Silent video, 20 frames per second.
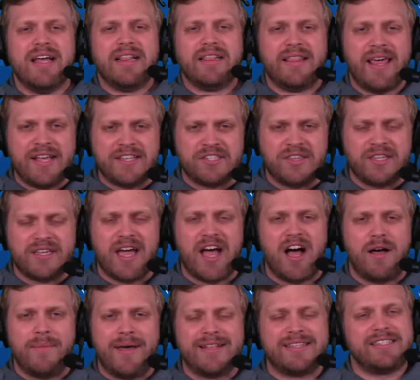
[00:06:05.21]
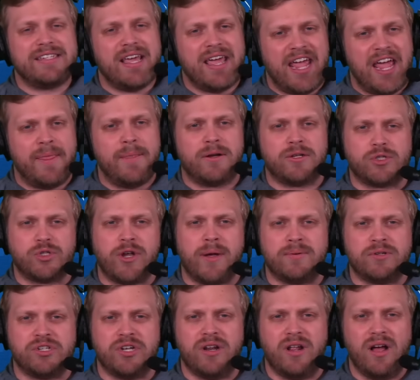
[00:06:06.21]
Links in the comments and the
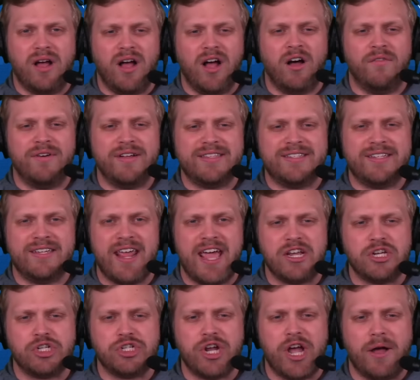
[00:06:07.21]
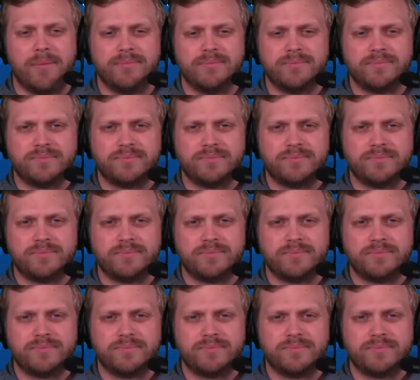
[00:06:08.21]
description of today's show. All